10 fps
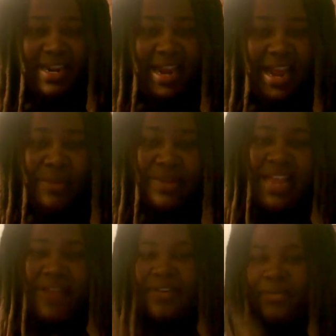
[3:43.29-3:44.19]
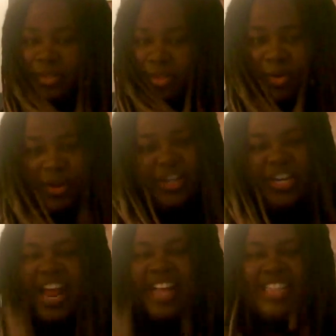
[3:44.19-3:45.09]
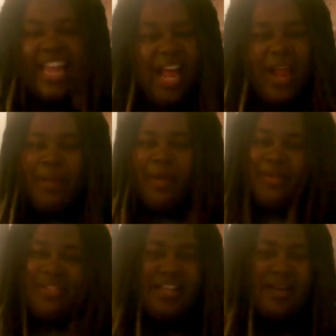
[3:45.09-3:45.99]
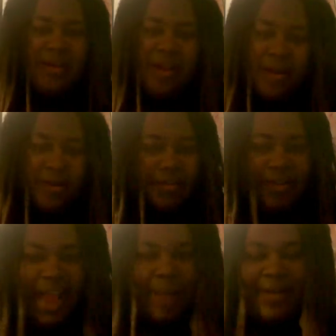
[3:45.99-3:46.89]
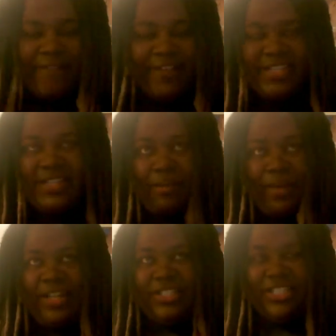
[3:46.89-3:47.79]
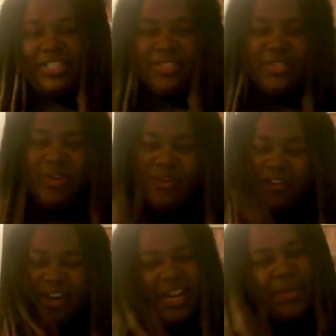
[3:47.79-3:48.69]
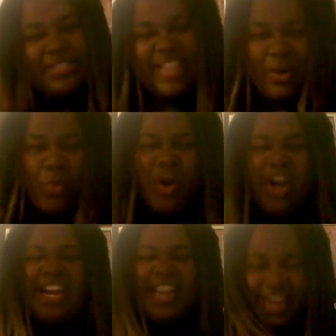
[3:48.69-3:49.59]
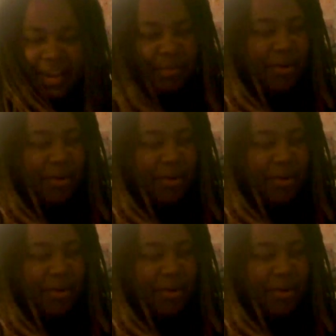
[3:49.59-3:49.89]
and was throwing nice elbows and hammer fists and punches and so forth. And he was like working him,